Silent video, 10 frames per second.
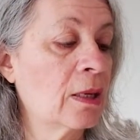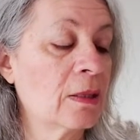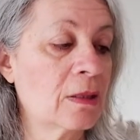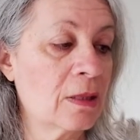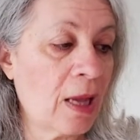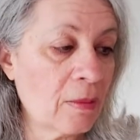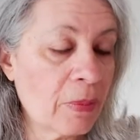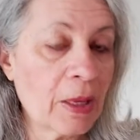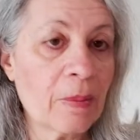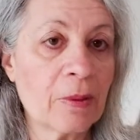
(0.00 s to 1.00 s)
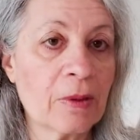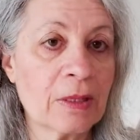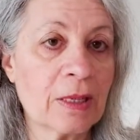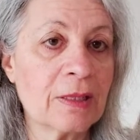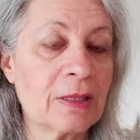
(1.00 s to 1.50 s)
Sandpaper, as
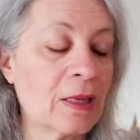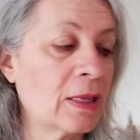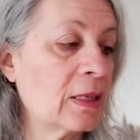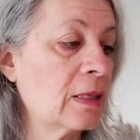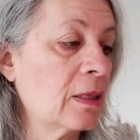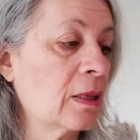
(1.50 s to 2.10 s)
I said.